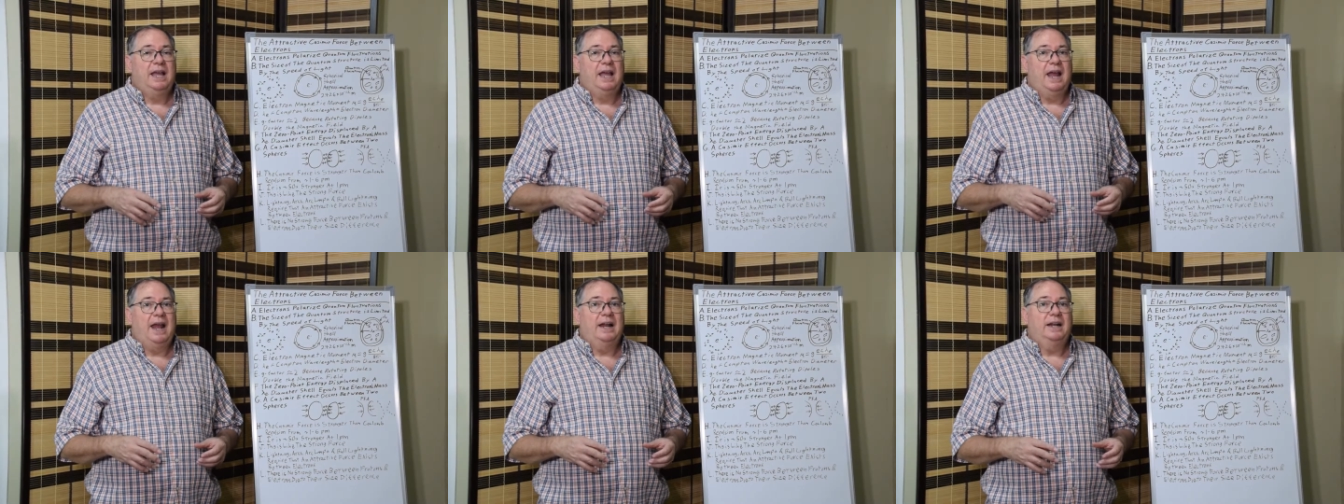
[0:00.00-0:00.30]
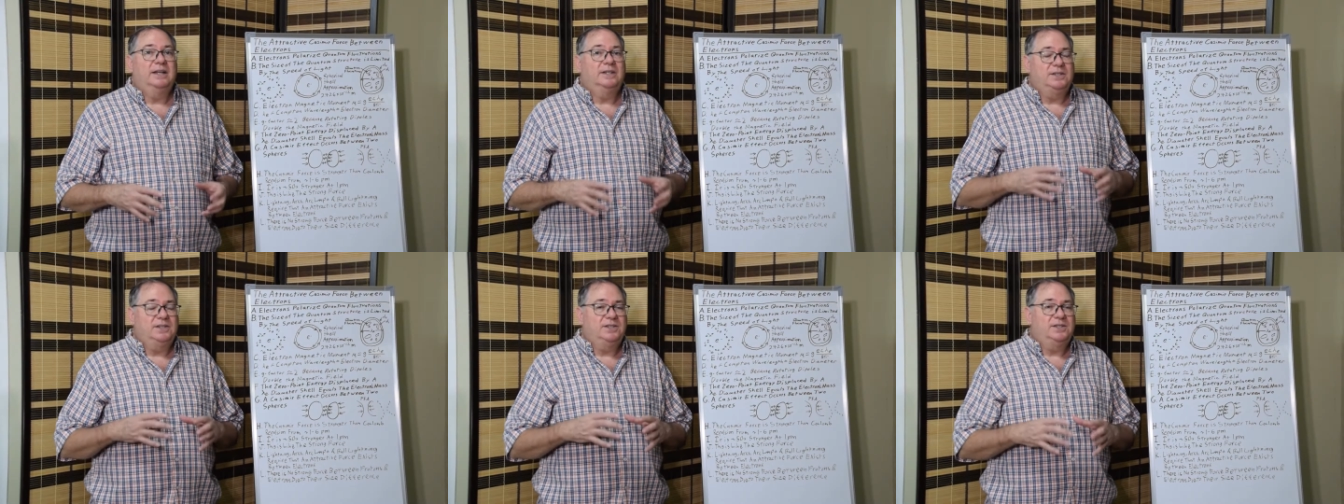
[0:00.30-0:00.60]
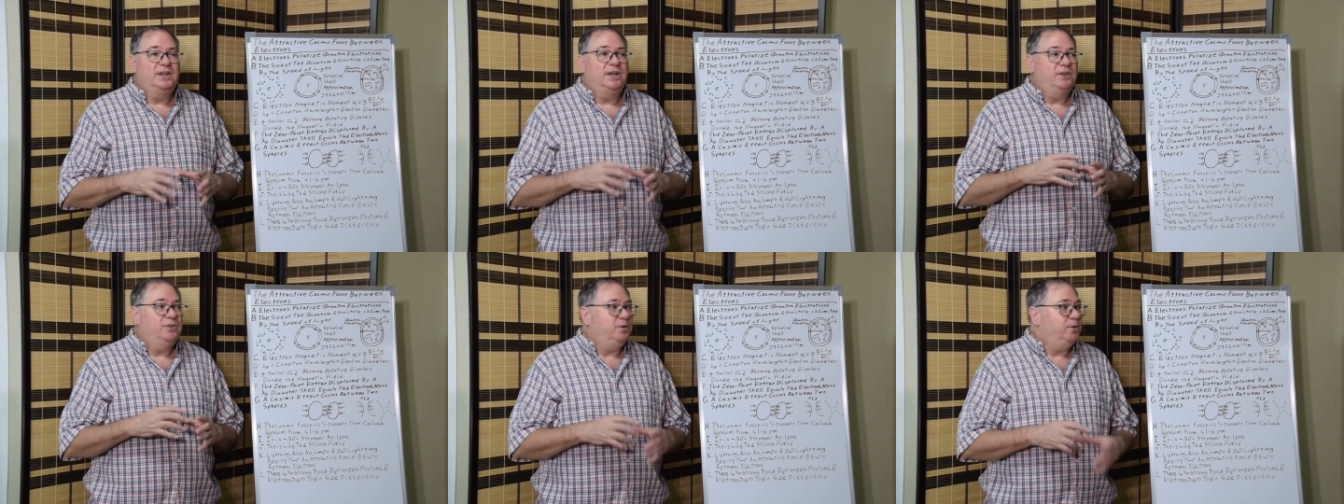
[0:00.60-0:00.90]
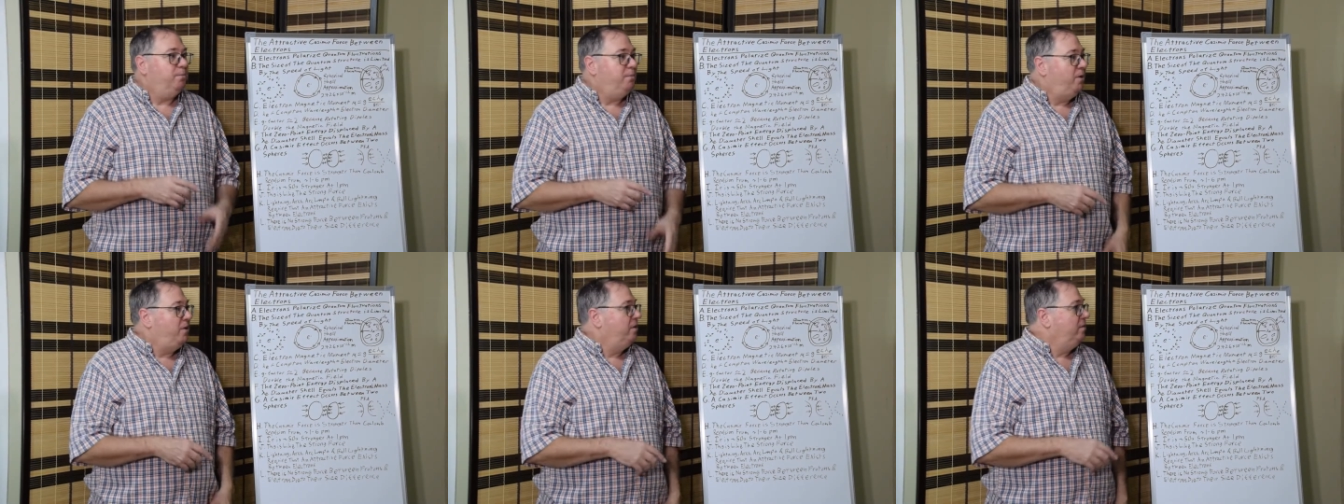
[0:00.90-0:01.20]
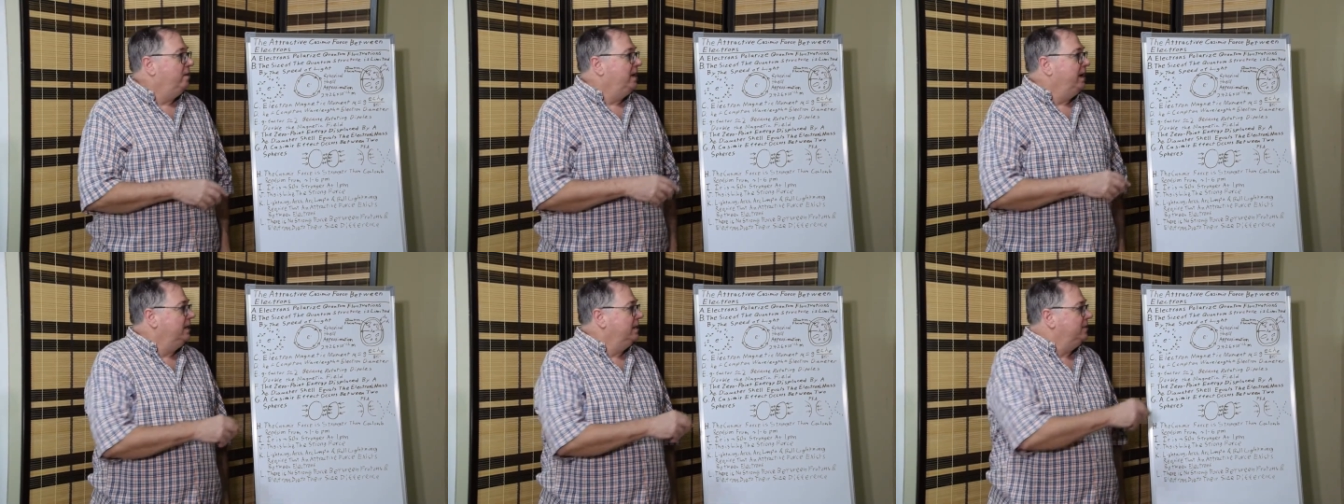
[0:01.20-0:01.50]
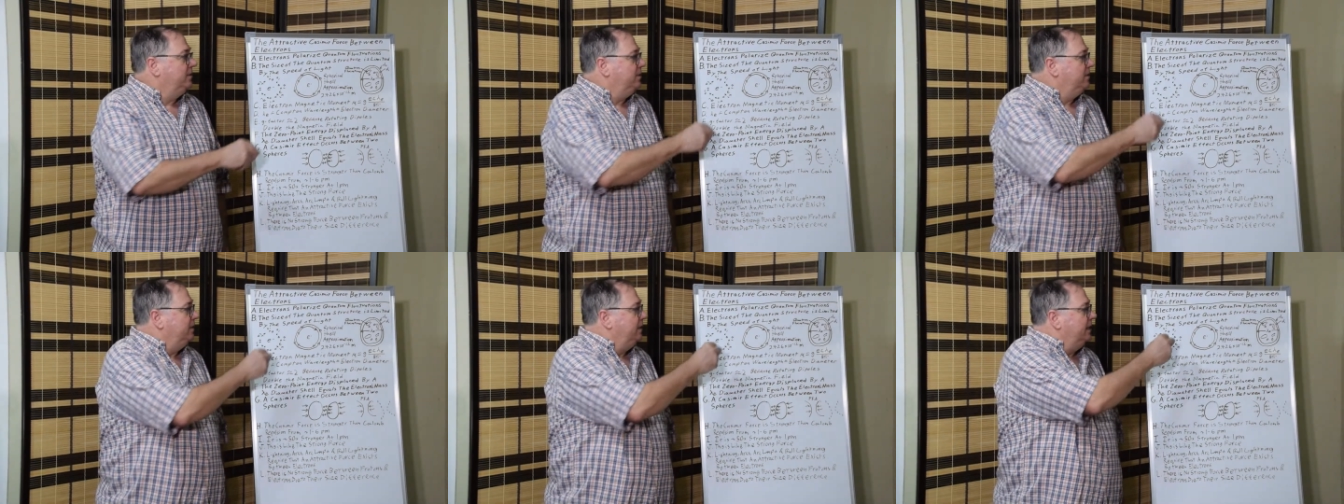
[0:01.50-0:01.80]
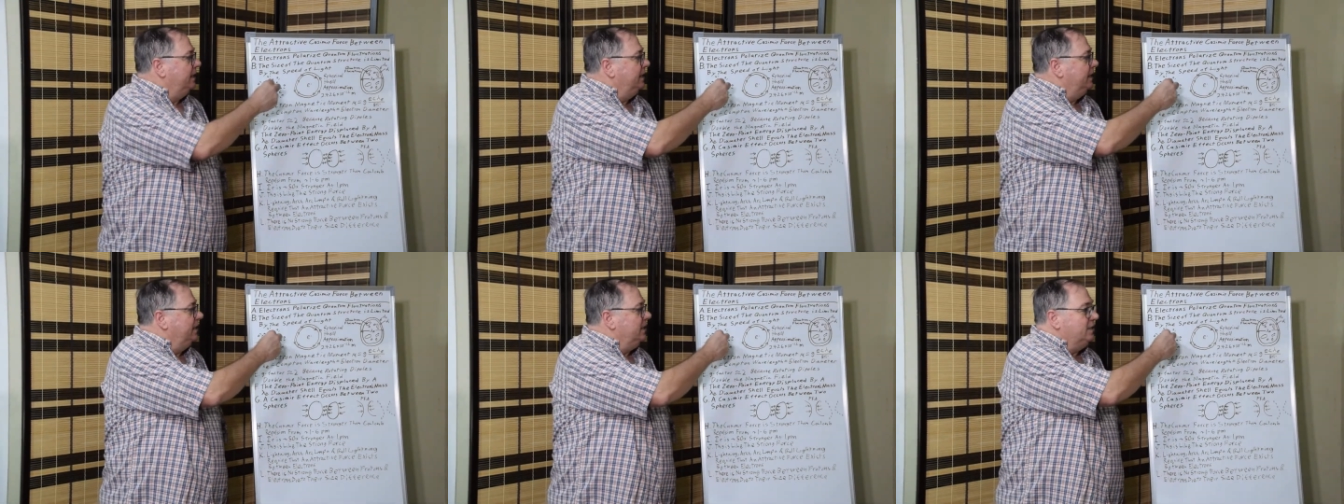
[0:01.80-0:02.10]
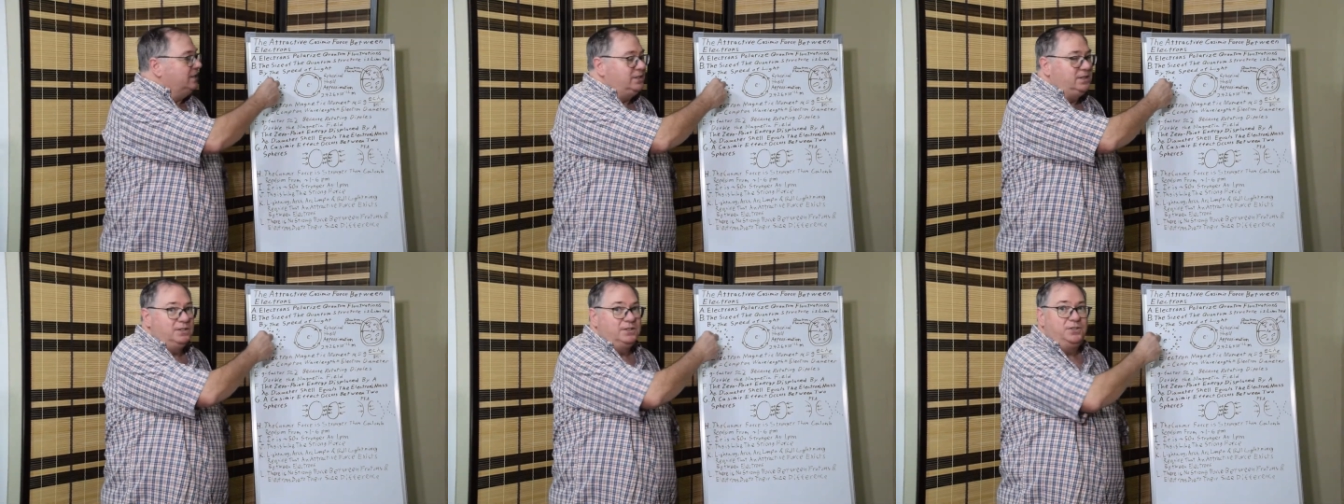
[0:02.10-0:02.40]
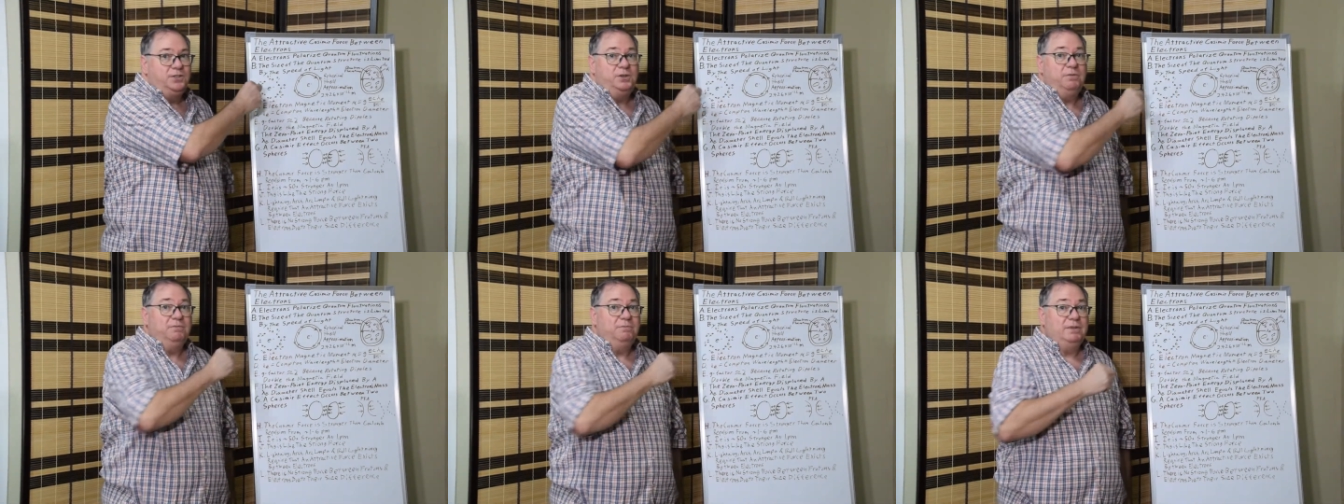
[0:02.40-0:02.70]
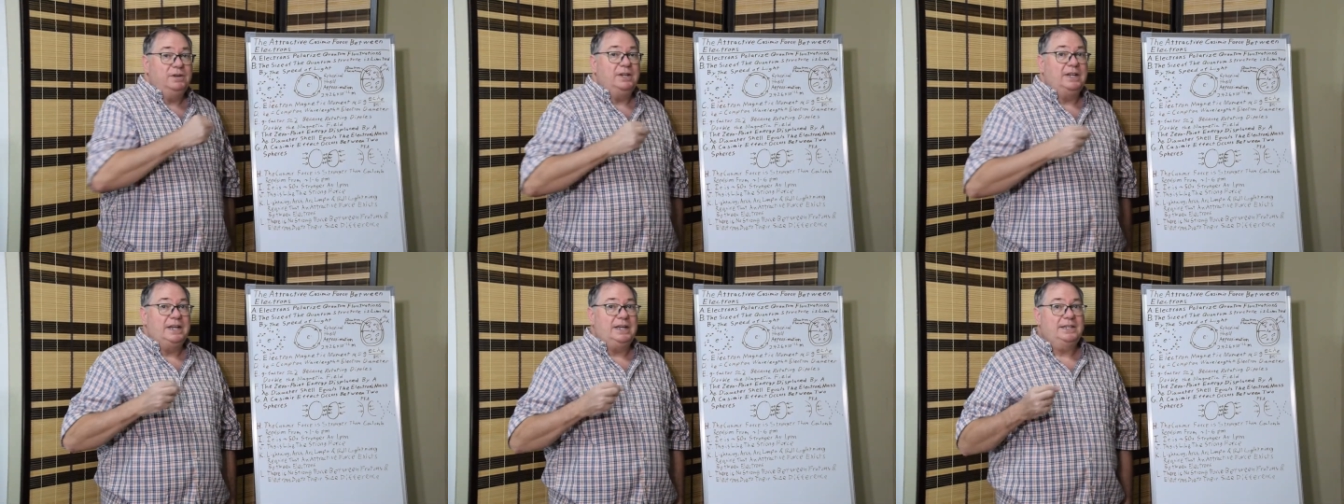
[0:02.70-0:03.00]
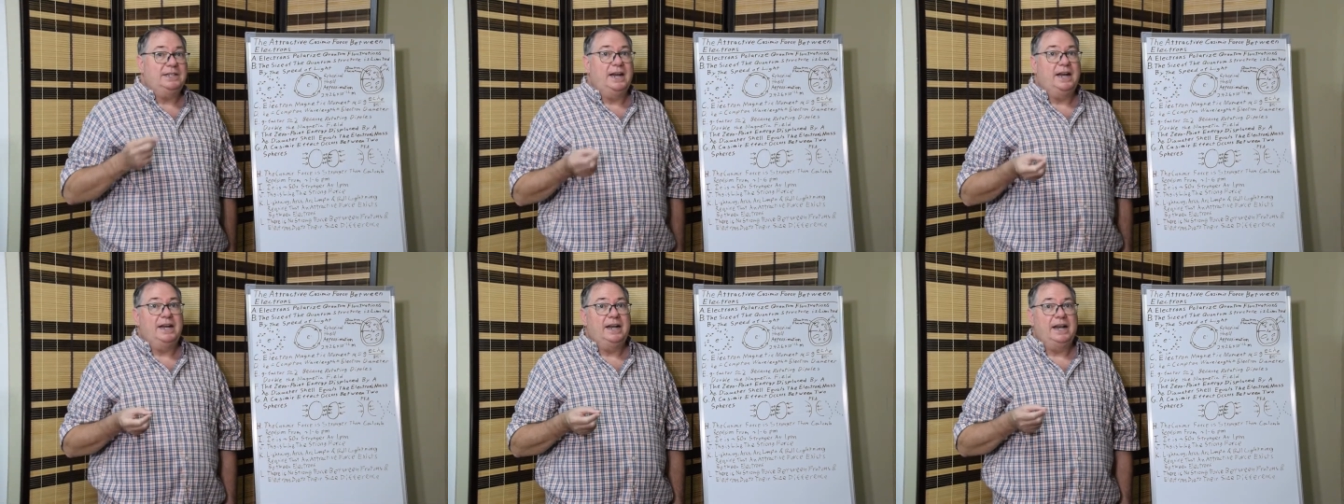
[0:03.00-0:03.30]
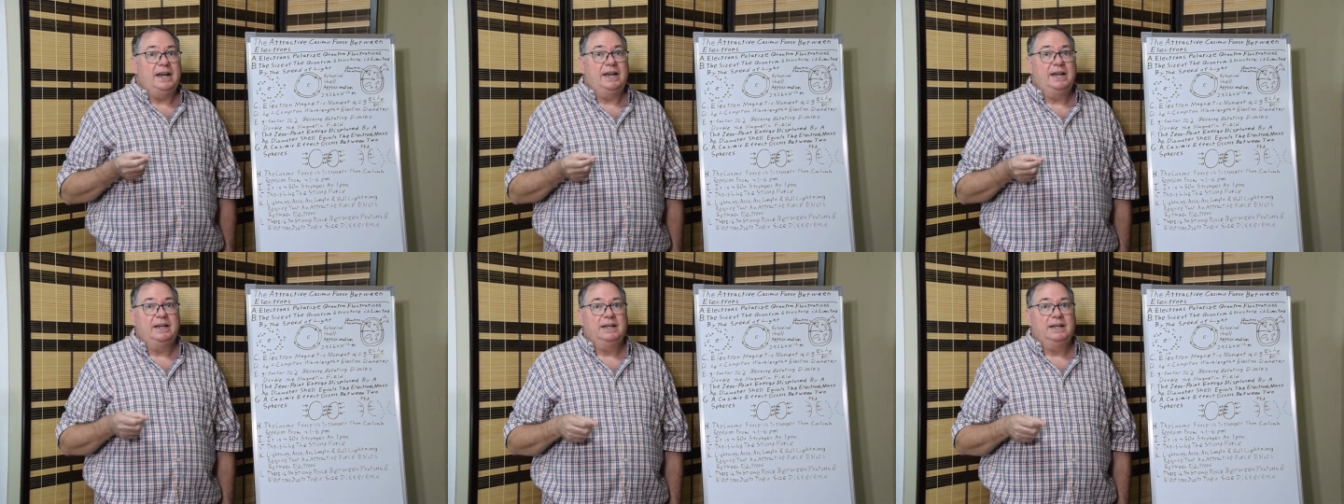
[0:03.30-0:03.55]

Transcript: And it's the central polarizer that is really tiny,